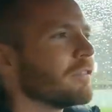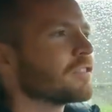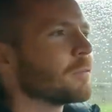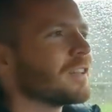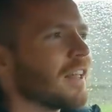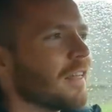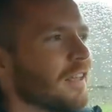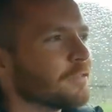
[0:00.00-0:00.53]
Driving
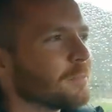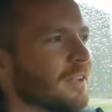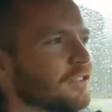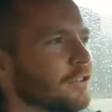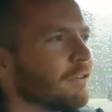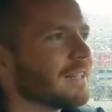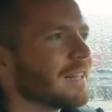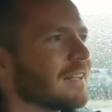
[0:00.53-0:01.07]
something like this
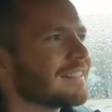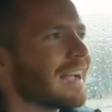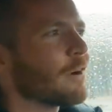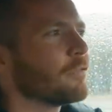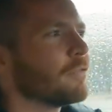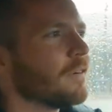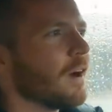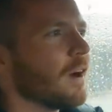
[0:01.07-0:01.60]
makes you realise
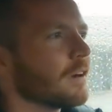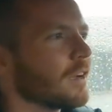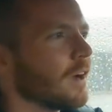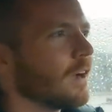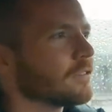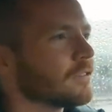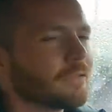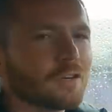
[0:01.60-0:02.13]
how far
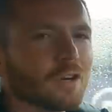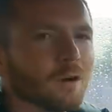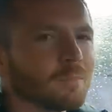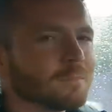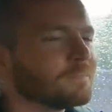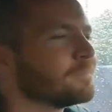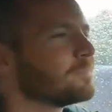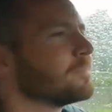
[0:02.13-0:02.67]
cars have
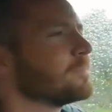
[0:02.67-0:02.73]
come.